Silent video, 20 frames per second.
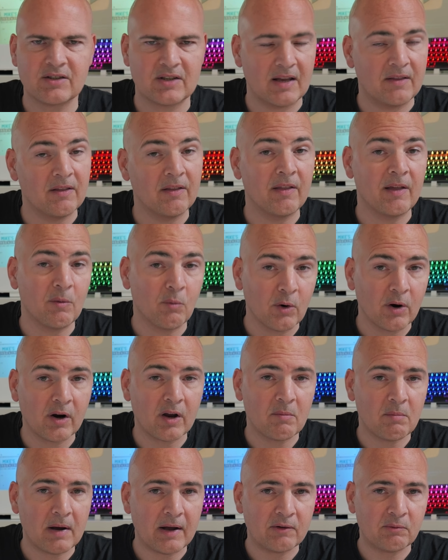saying that they weren't
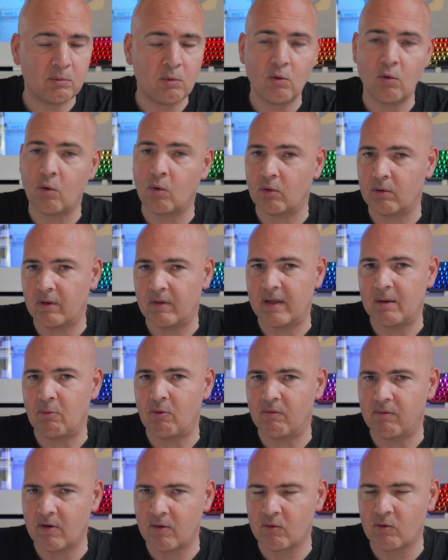compatible or that they were
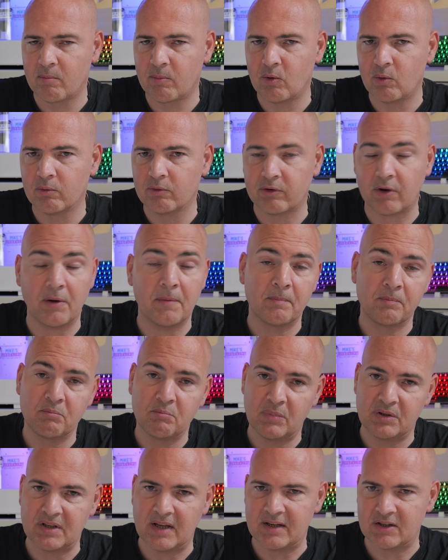vulnerable. So
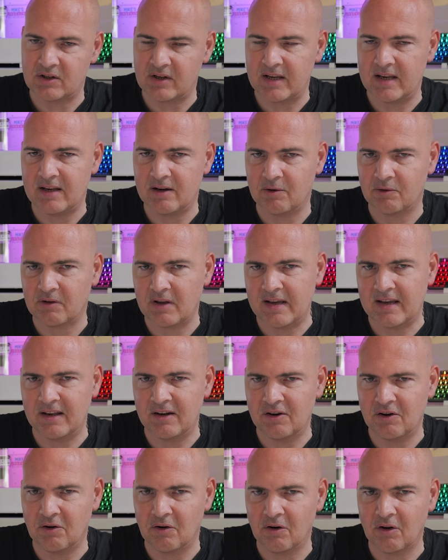potentially you're
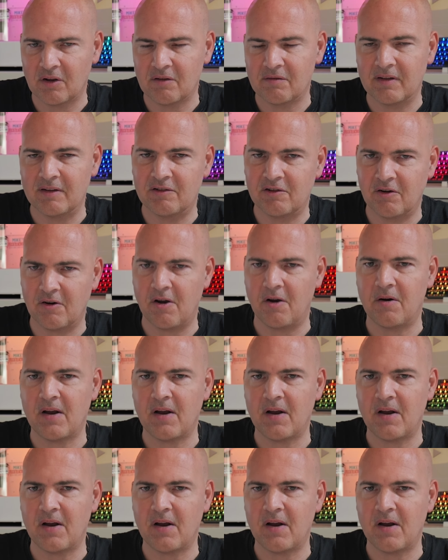taking your life into your